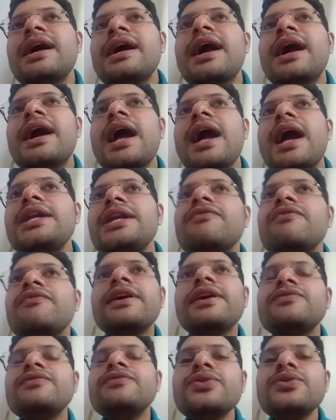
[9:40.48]
kind of
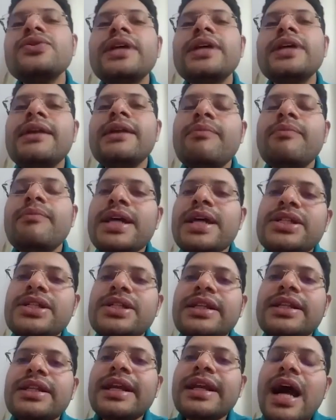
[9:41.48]
gives you the
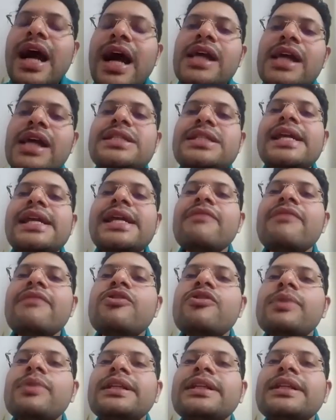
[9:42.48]
impression that IgA
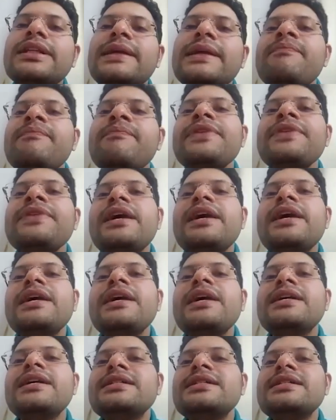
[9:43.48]
nephropathy
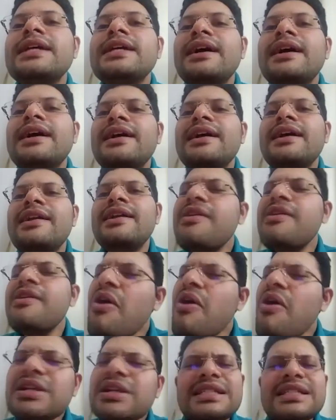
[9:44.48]
is
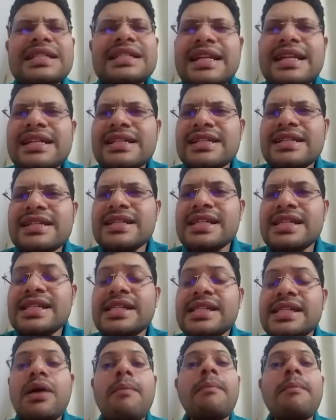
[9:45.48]
not a serious
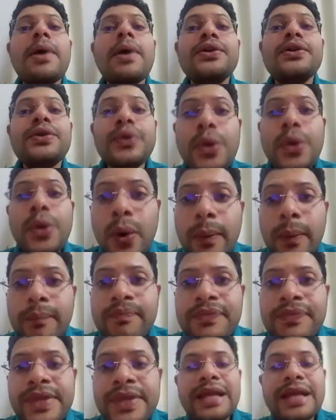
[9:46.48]
disease, but no.
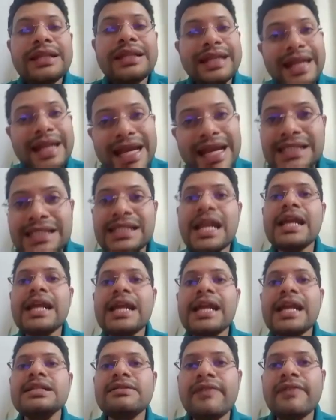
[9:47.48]
The next
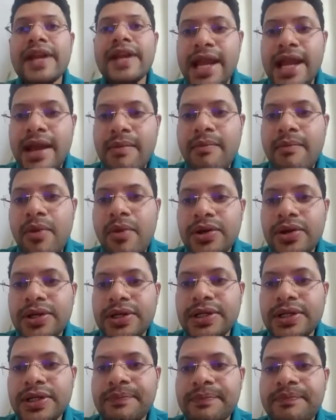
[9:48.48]
line is very
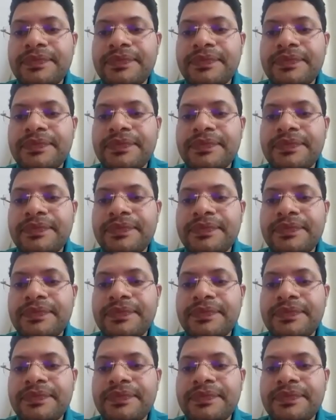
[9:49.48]
important.